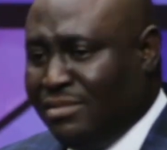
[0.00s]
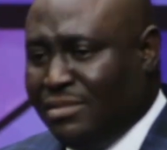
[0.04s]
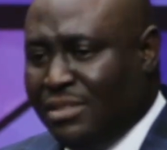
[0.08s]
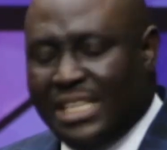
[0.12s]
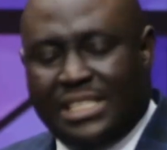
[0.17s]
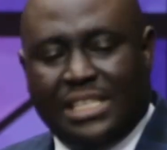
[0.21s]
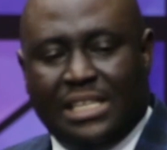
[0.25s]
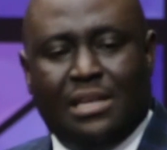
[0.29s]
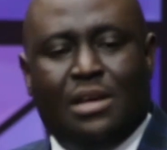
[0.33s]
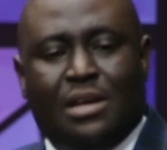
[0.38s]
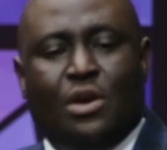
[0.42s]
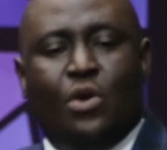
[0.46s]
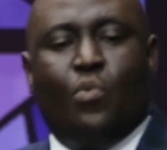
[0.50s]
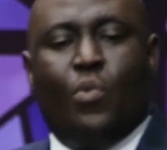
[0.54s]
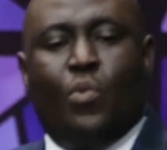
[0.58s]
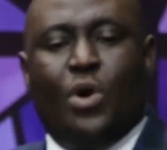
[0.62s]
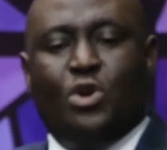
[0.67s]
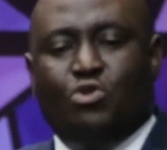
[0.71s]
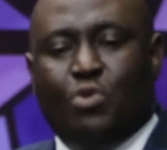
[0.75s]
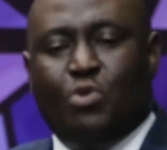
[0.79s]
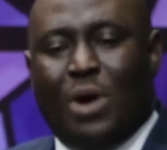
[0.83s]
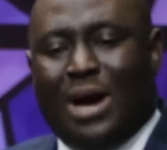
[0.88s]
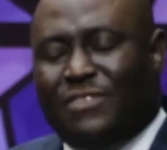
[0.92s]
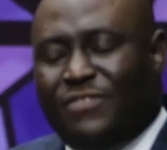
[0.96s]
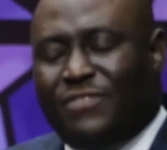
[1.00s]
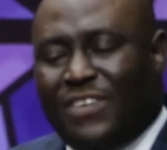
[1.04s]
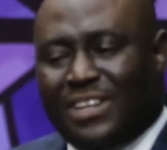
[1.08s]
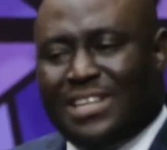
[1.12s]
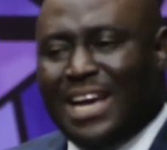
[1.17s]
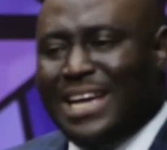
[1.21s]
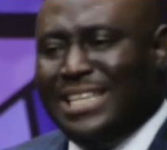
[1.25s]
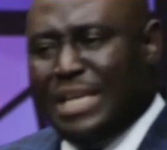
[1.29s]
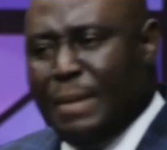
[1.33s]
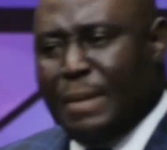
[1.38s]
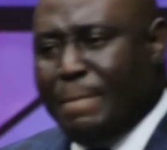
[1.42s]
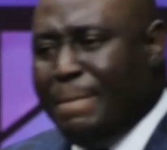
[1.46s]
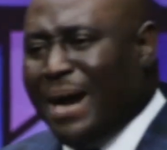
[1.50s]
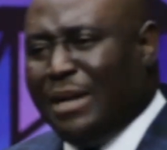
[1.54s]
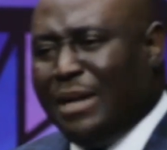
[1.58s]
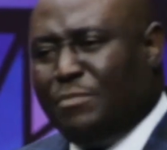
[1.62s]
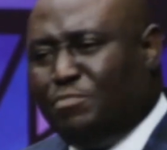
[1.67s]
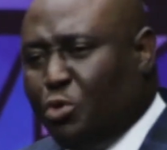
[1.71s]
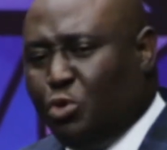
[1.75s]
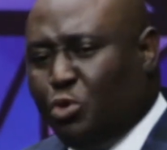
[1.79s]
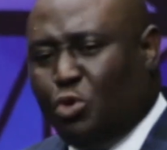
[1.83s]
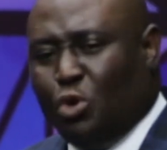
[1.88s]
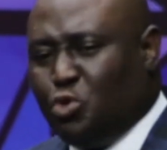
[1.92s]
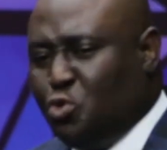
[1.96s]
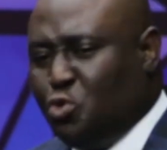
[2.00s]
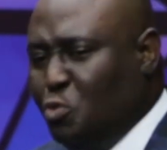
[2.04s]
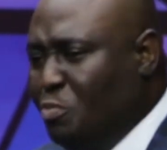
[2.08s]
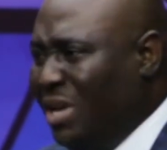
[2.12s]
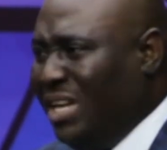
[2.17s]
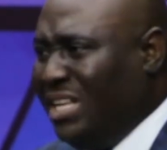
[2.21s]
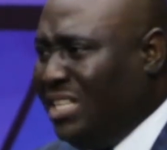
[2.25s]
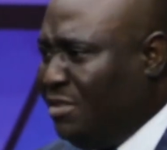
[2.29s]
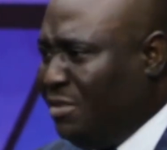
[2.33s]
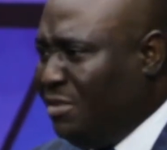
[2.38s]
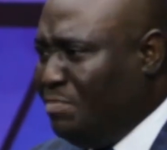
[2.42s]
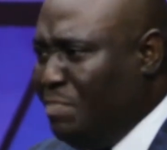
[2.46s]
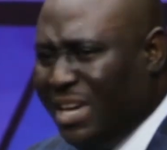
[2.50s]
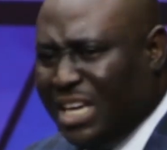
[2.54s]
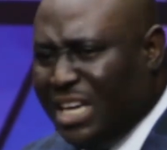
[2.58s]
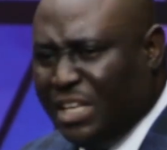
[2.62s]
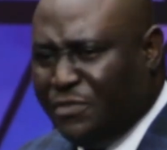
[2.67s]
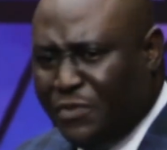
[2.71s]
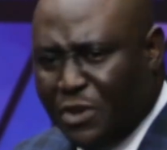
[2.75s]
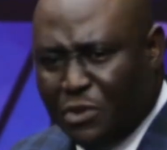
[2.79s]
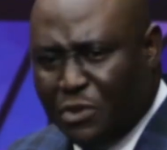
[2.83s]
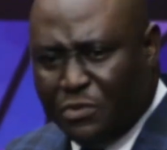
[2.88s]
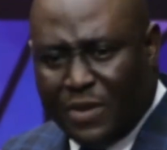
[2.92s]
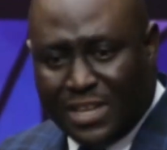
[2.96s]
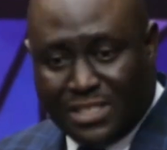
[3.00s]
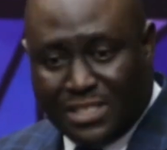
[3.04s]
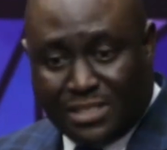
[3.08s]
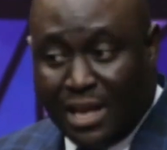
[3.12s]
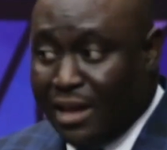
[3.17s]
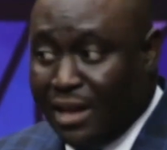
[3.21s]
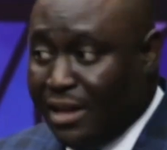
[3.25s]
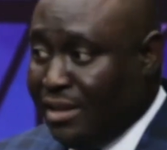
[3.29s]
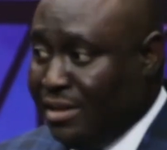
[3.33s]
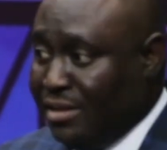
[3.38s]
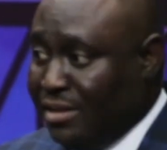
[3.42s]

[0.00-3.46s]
Listen, when you advertise a bad product, you make it, make it fail faster.